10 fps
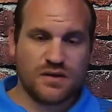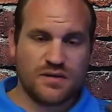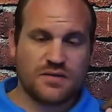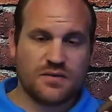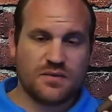
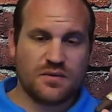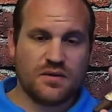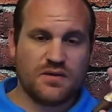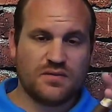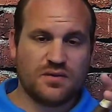It's going to be
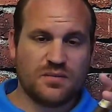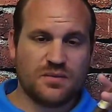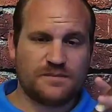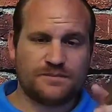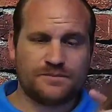really
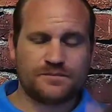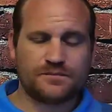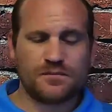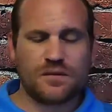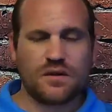enjoyable.
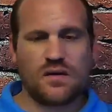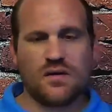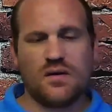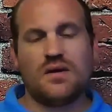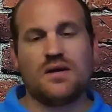
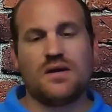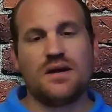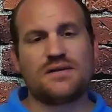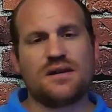Last